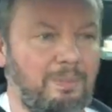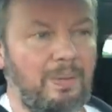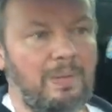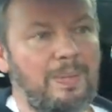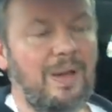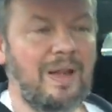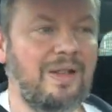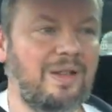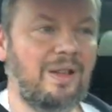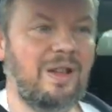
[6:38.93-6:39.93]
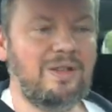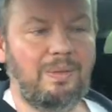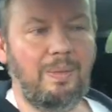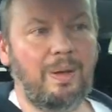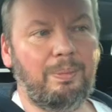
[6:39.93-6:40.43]
probably a bit less than that
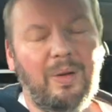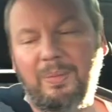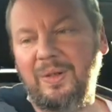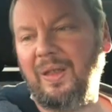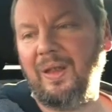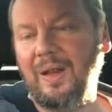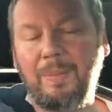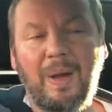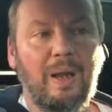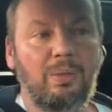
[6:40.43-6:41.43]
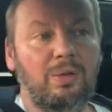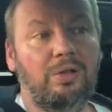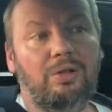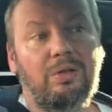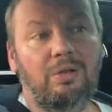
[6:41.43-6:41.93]
actually. I put up to £30.